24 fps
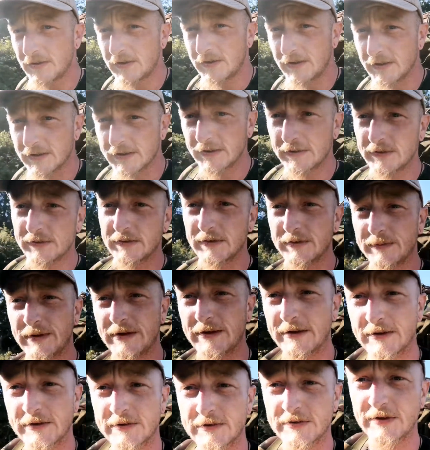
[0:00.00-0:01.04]
a lot I can do
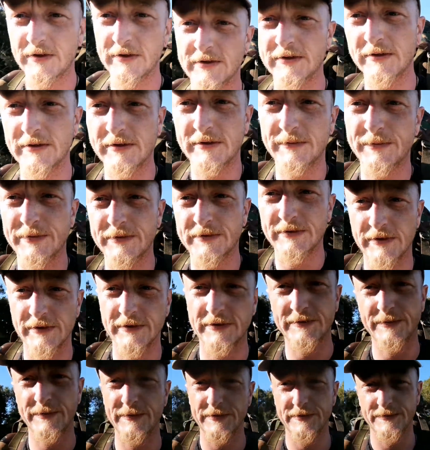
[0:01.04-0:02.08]
about the sun at this
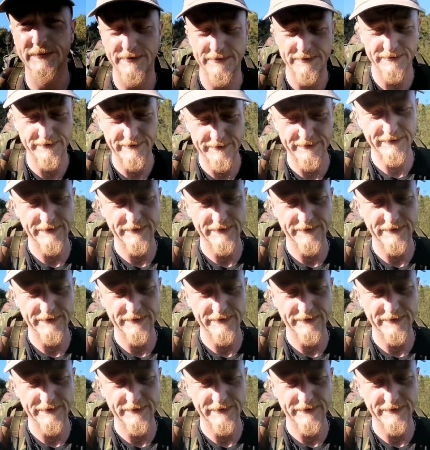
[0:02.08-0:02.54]
precise moment.